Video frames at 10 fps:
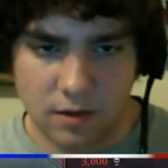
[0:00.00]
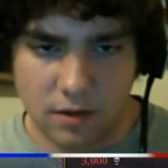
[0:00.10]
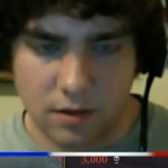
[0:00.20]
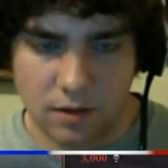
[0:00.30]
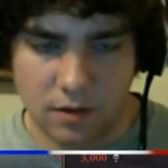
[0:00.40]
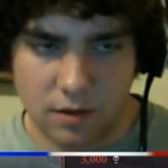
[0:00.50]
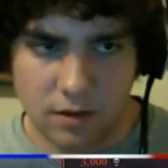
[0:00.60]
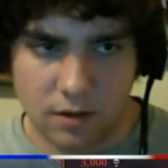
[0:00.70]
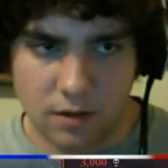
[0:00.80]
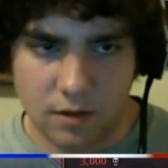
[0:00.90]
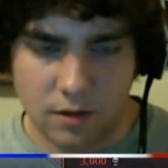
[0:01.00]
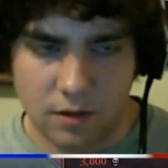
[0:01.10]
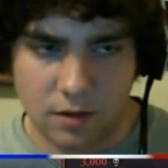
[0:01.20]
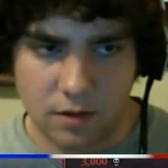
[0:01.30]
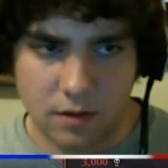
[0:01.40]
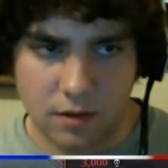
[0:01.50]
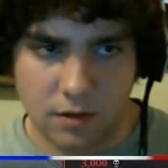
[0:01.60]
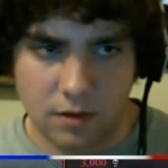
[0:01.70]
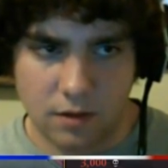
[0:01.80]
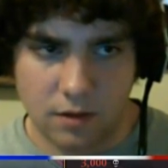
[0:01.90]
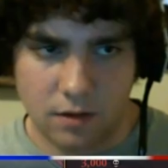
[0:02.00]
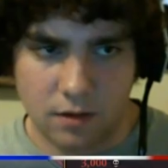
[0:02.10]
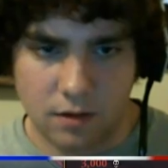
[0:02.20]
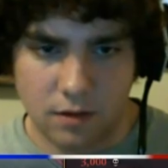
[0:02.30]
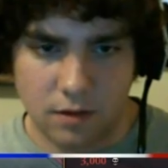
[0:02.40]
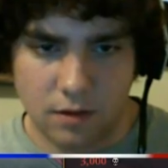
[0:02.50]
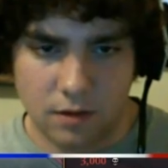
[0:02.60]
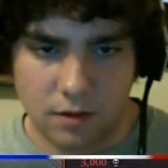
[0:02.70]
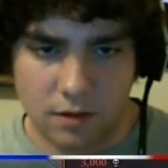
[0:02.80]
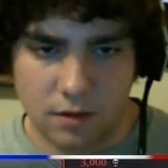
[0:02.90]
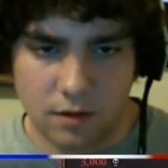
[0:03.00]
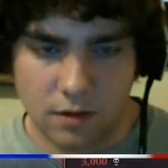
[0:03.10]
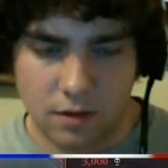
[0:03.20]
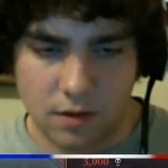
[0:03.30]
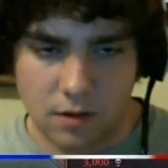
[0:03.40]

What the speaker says: No one is speaking in this clip.